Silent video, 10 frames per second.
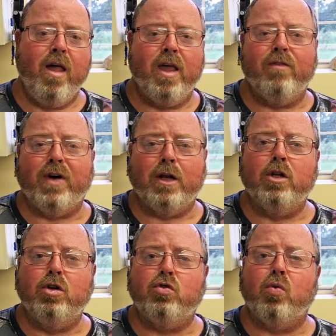if I
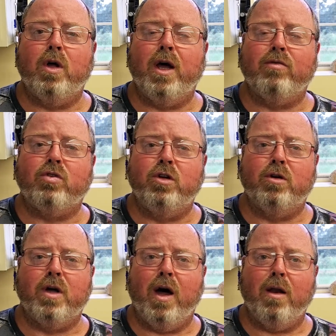lose one, I've
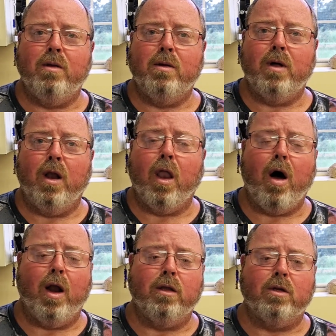still got a
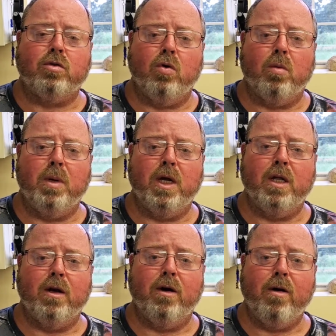lot that's going to be
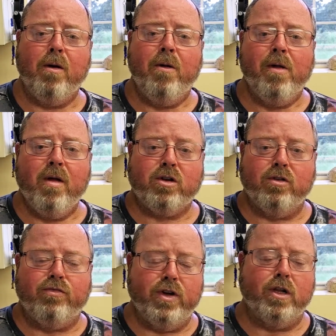in there
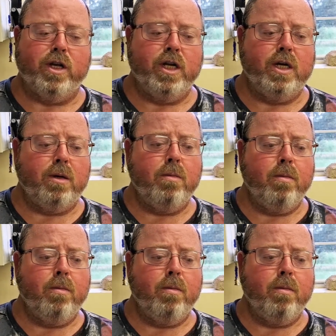to fill it in.